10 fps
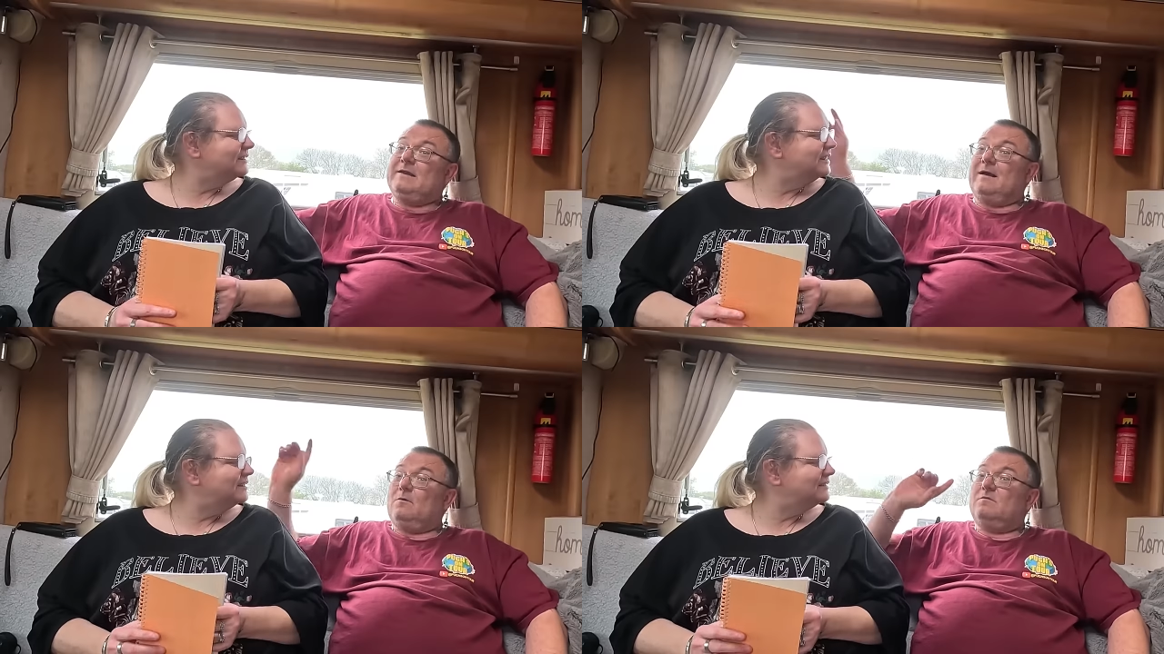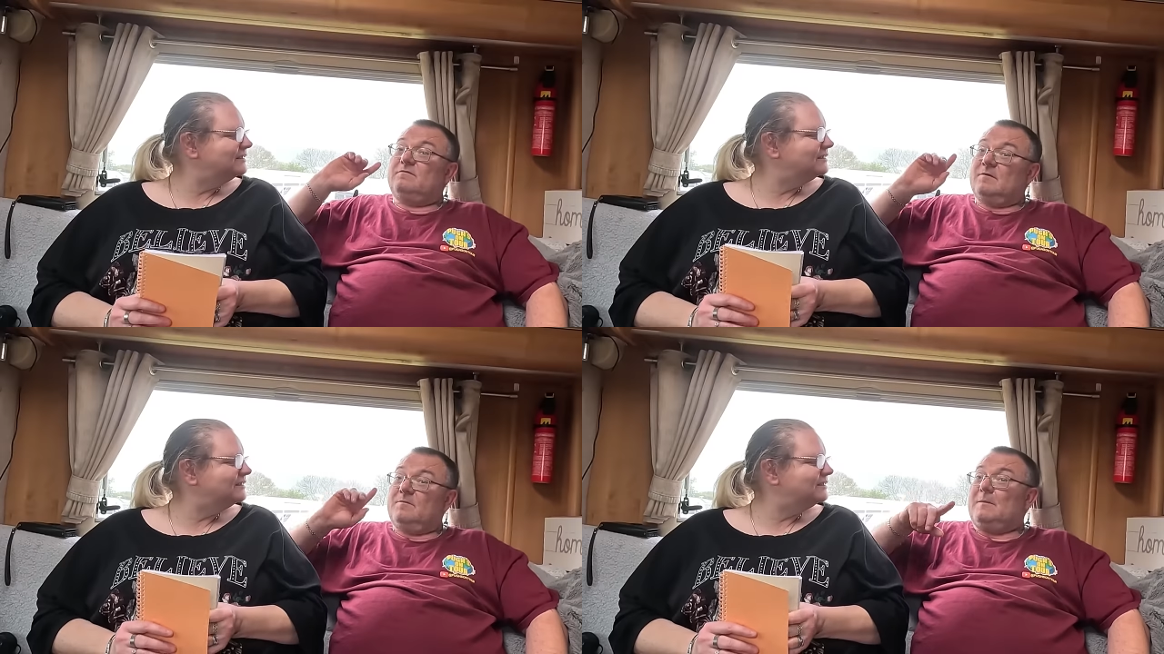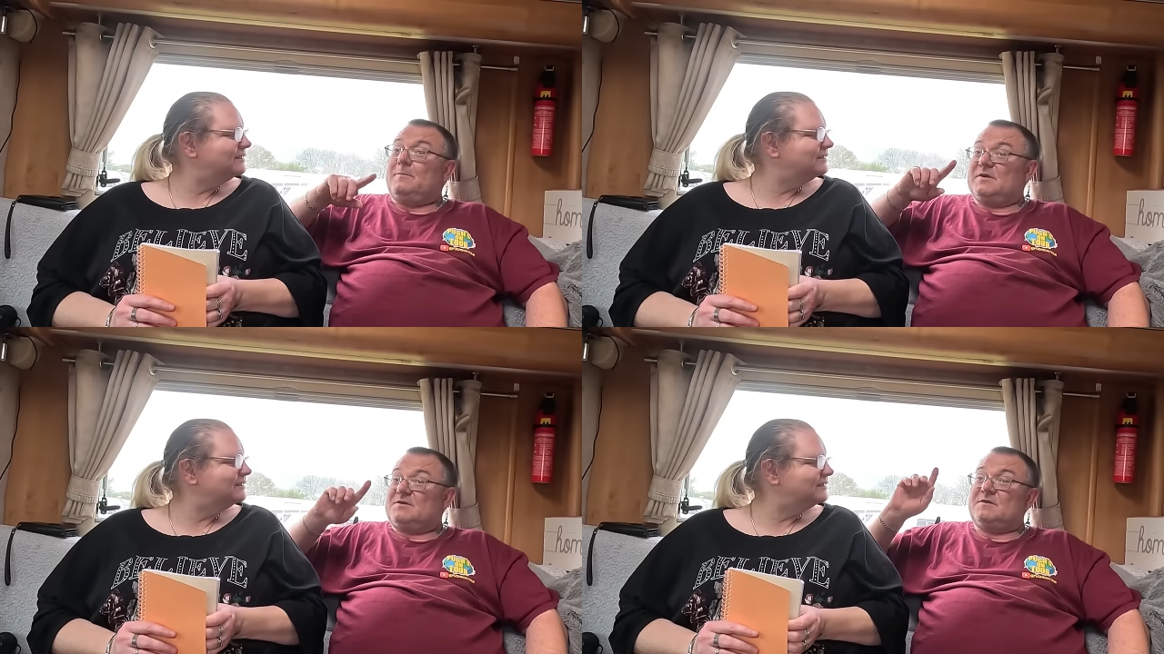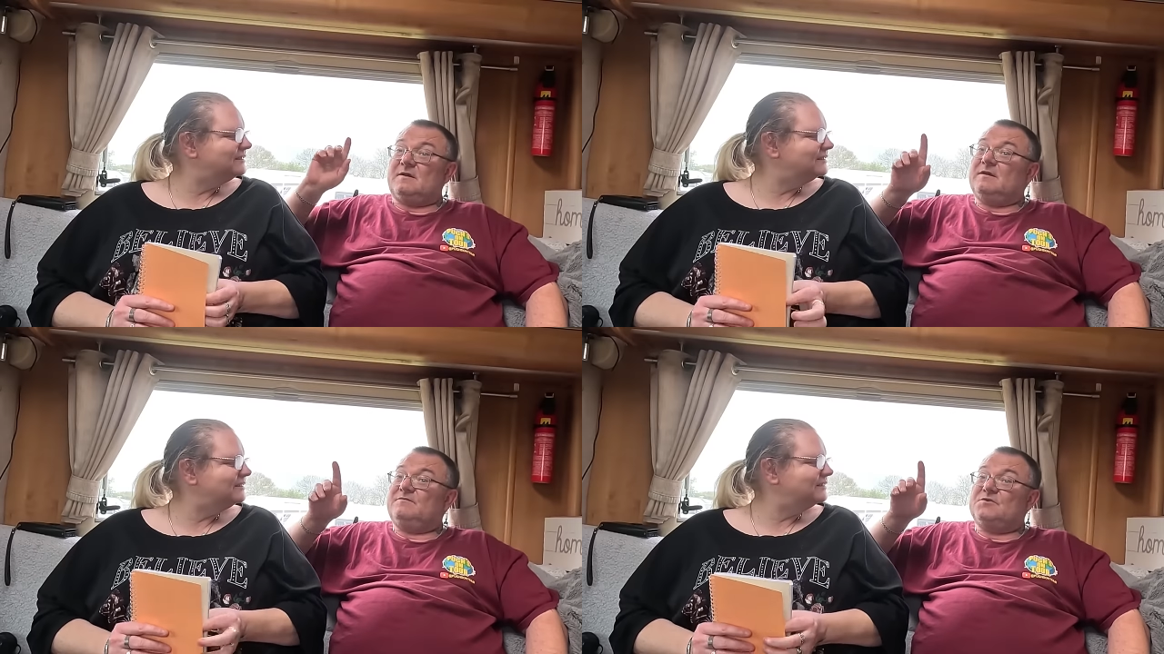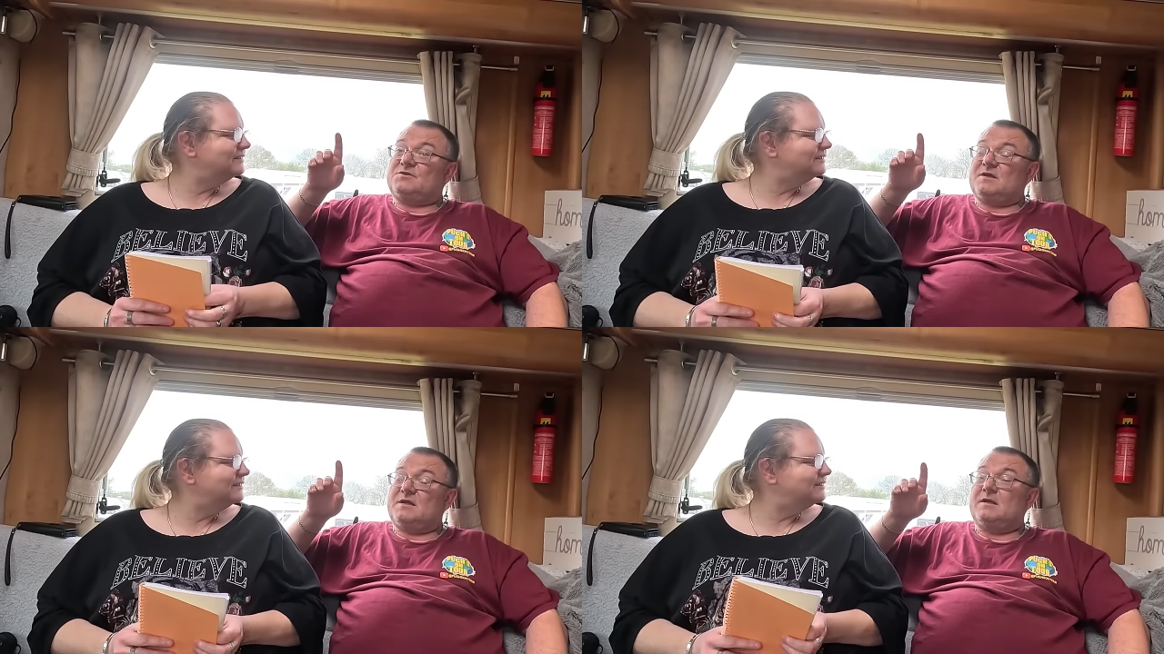Speaker 1: now from that picture that you've
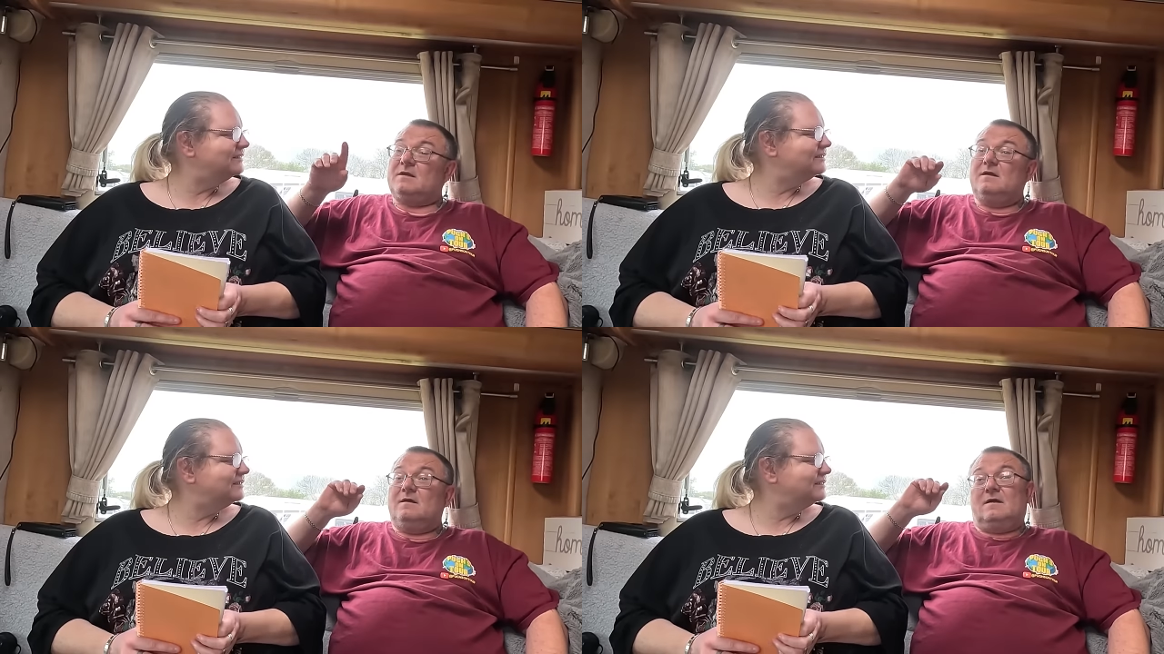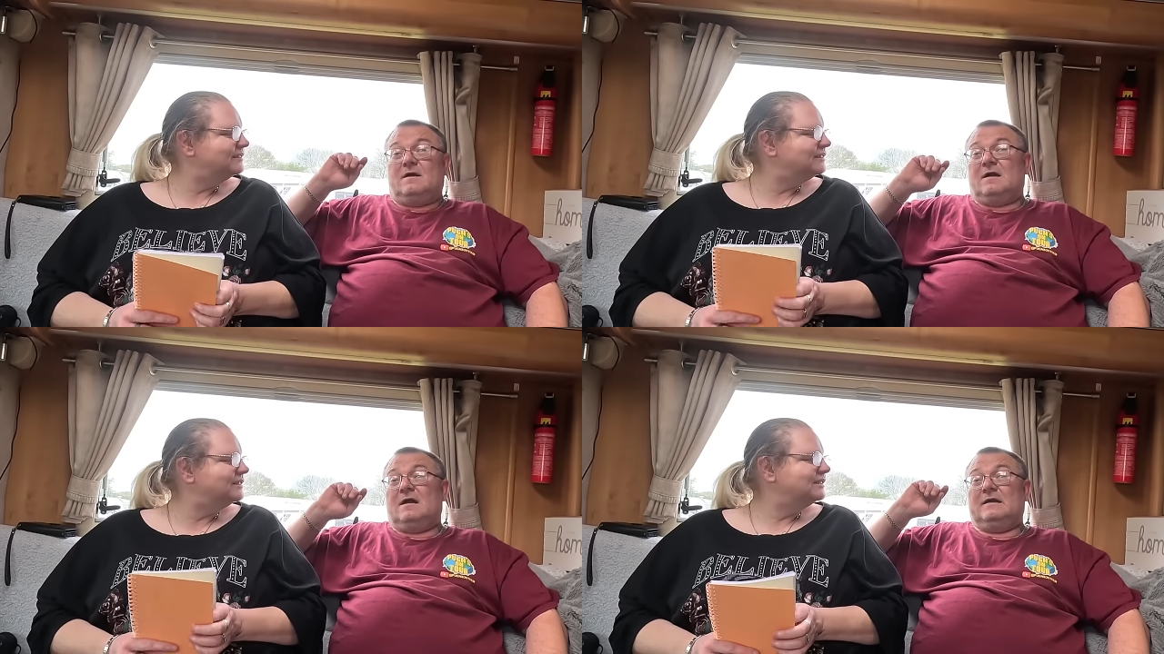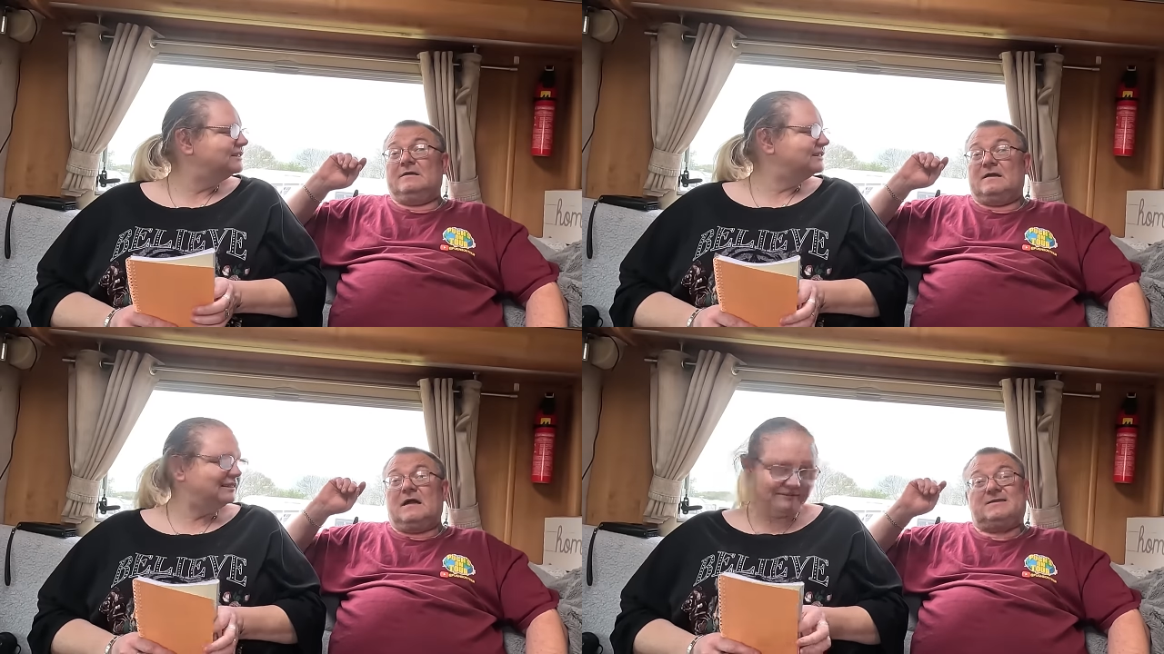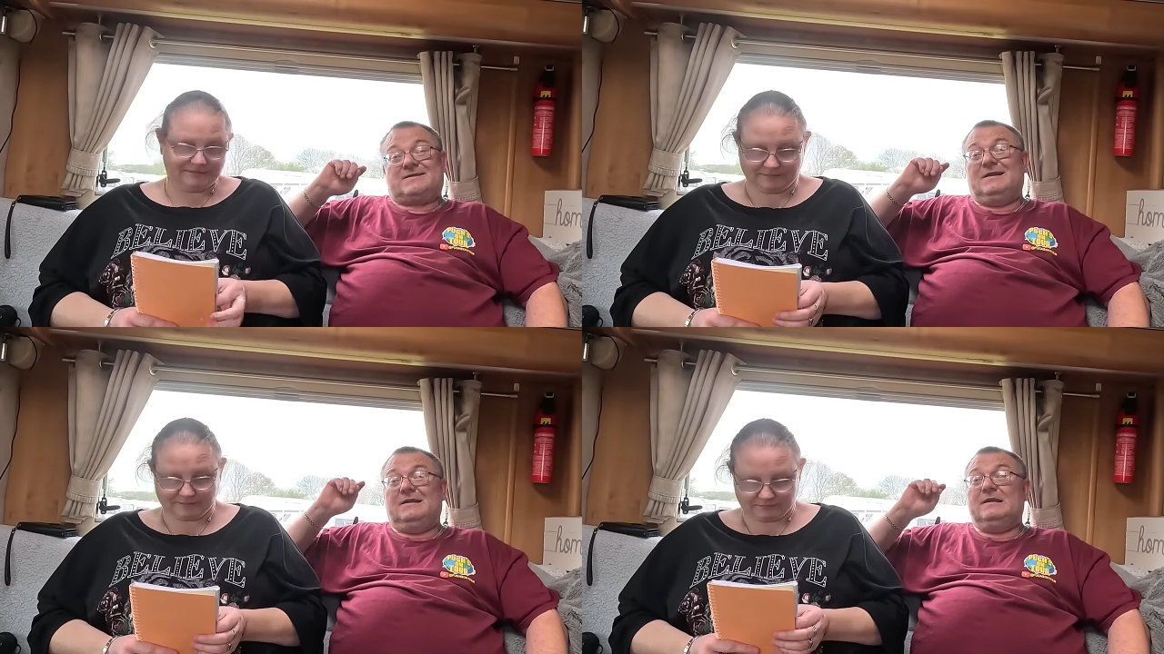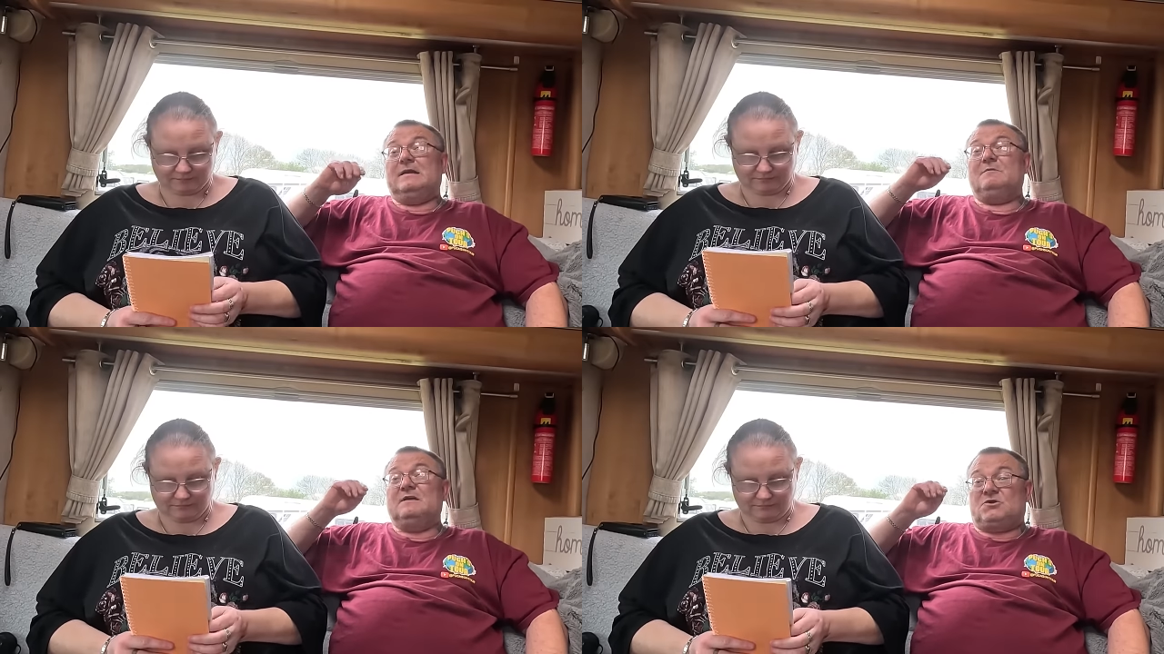just seen and I still
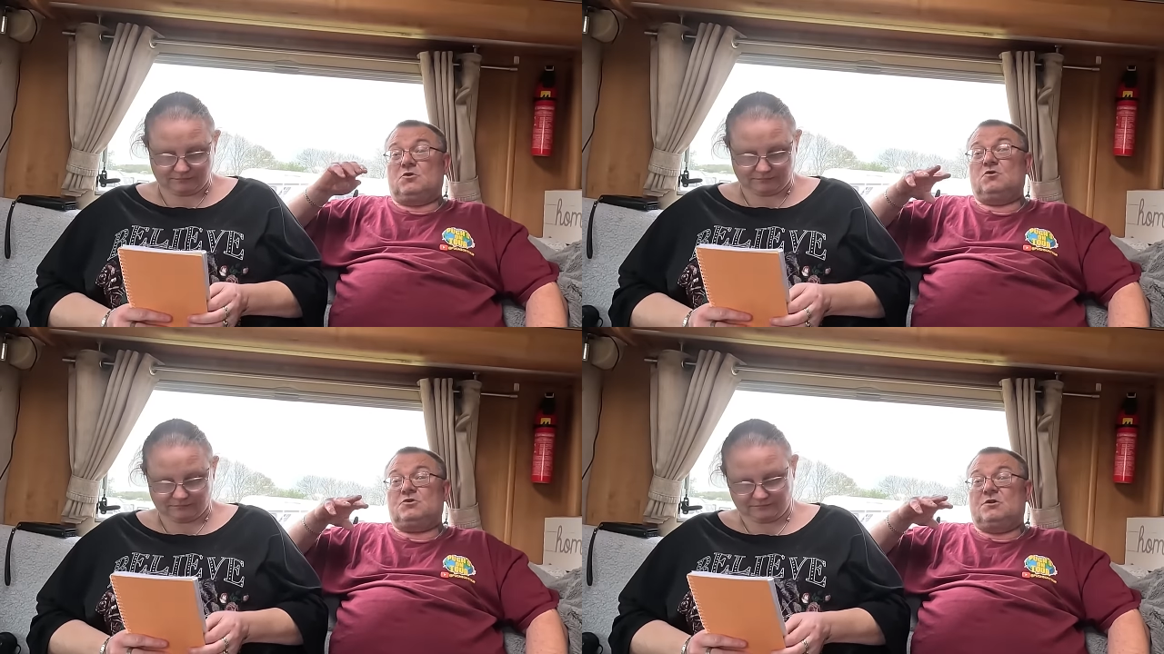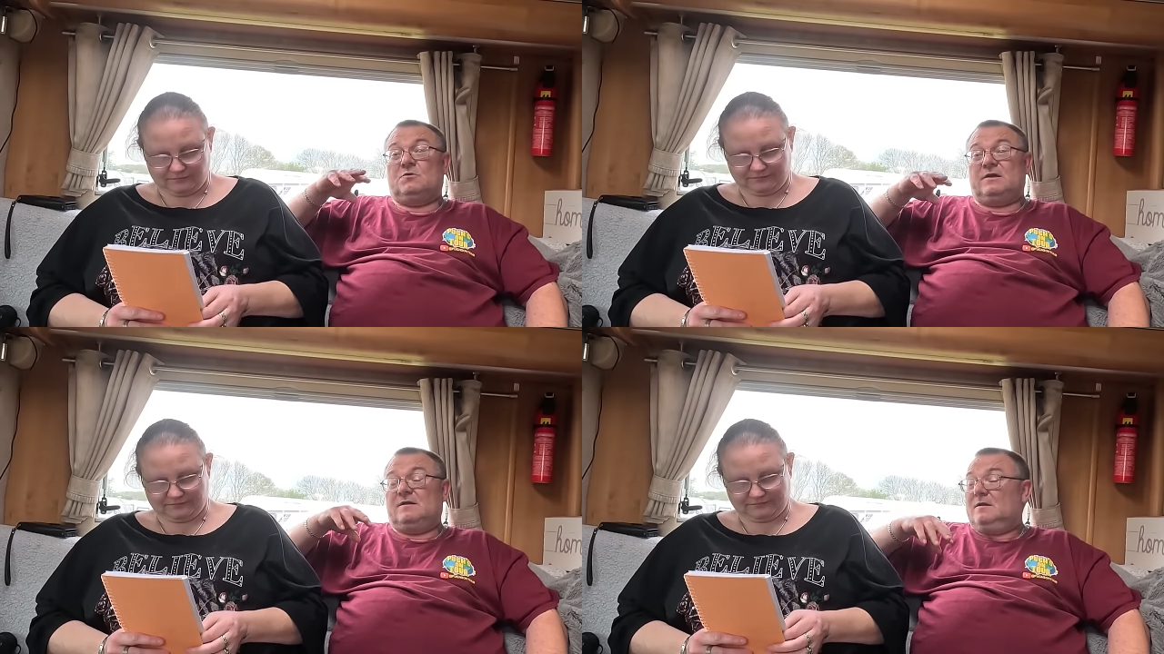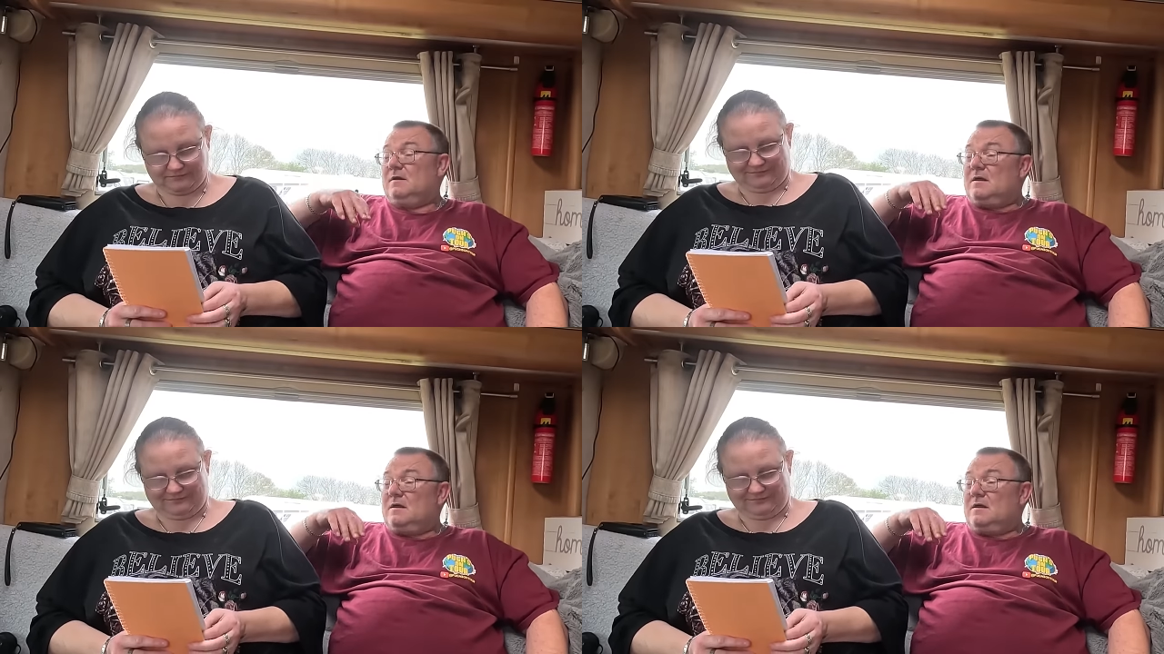need my toes doing.